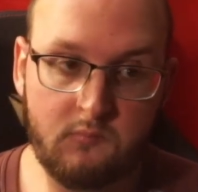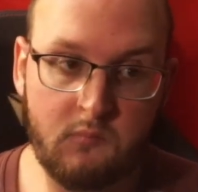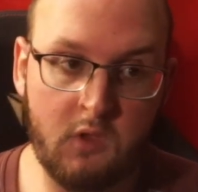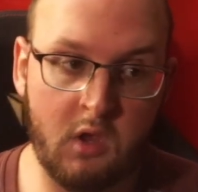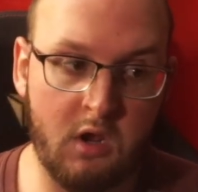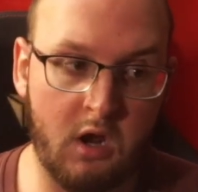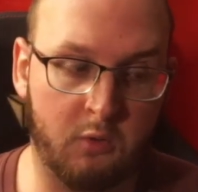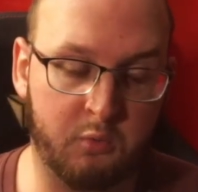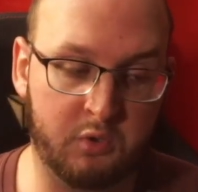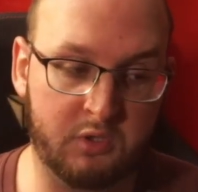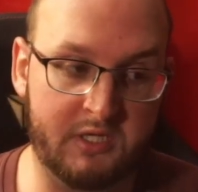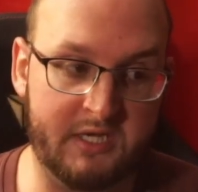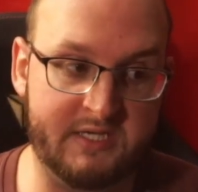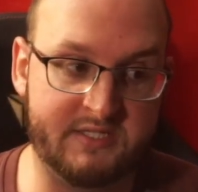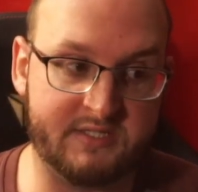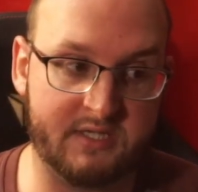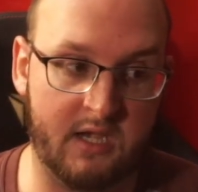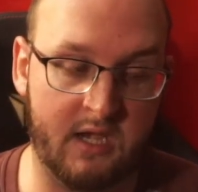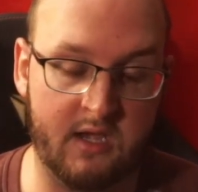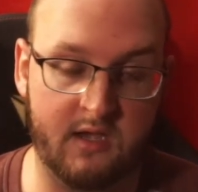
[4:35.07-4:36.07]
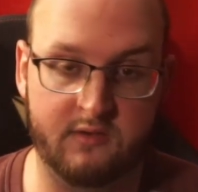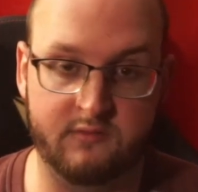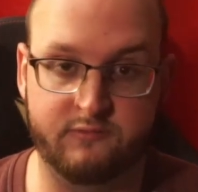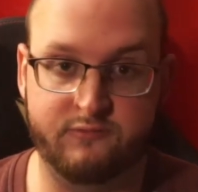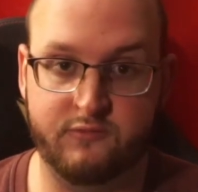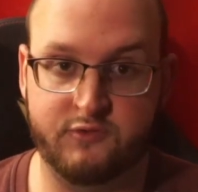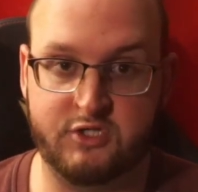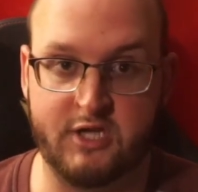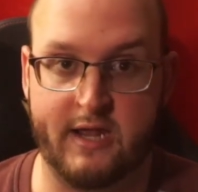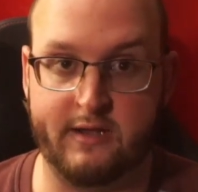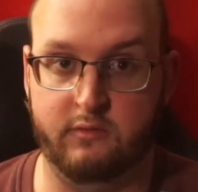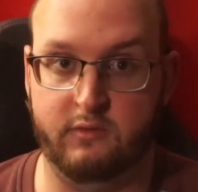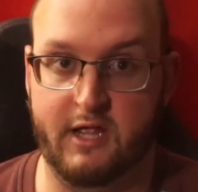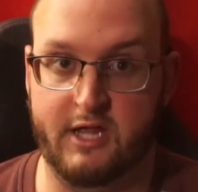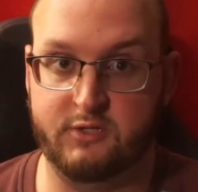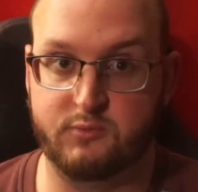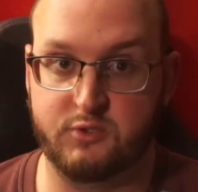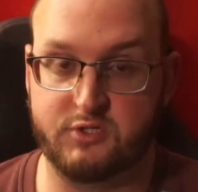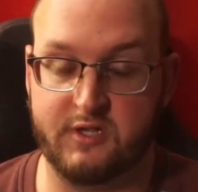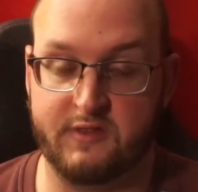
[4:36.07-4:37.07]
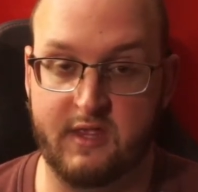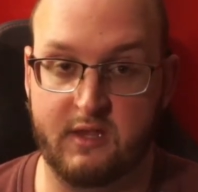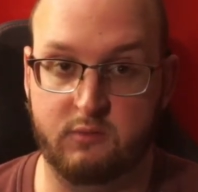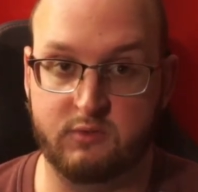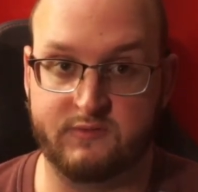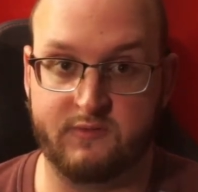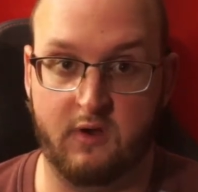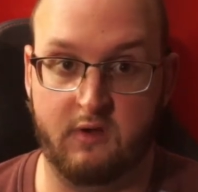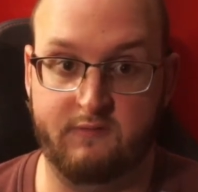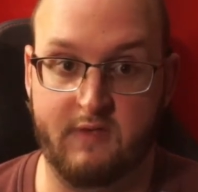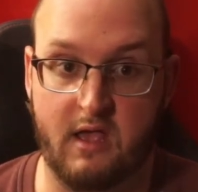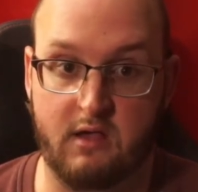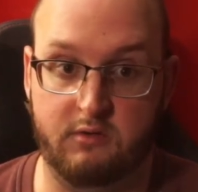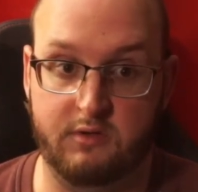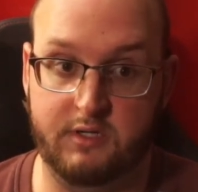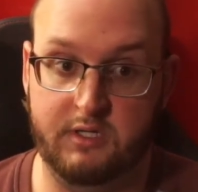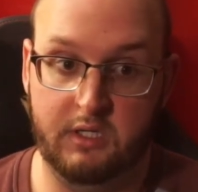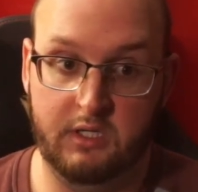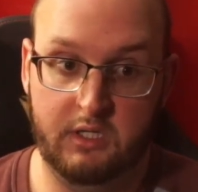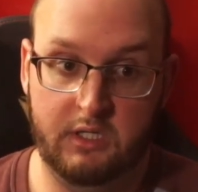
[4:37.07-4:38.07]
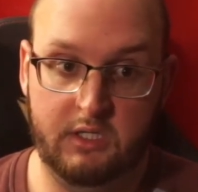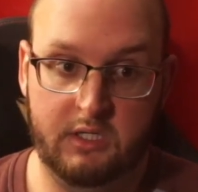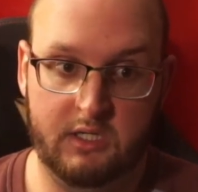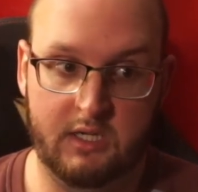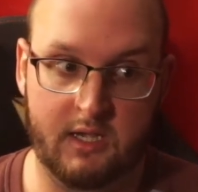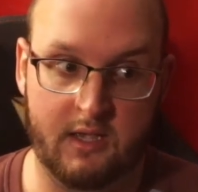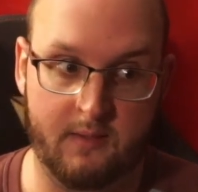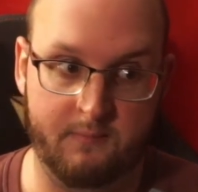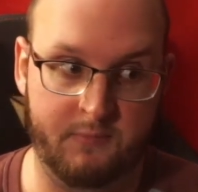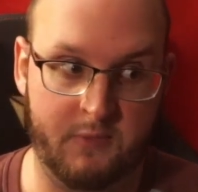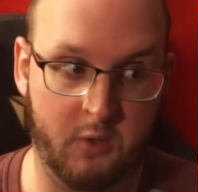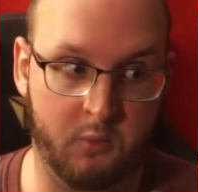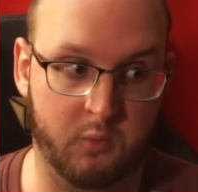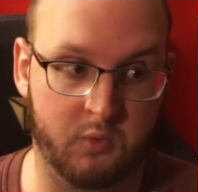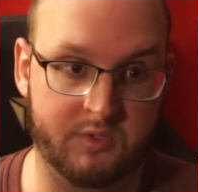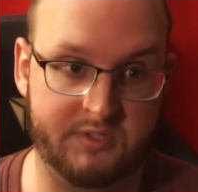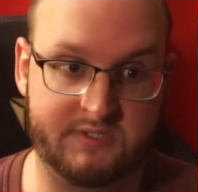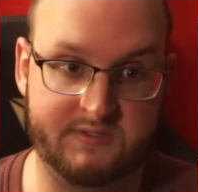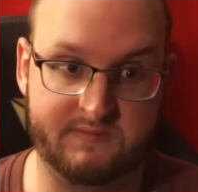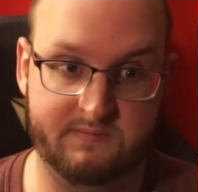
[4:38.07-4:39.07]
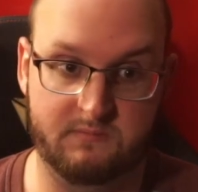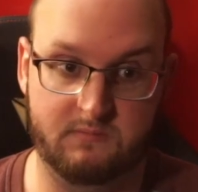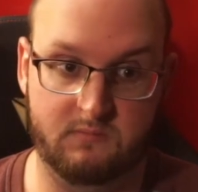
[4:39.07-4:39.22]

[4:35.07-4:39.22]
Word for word: uh, release of Shadowlands, which I think was very valid. Um, there was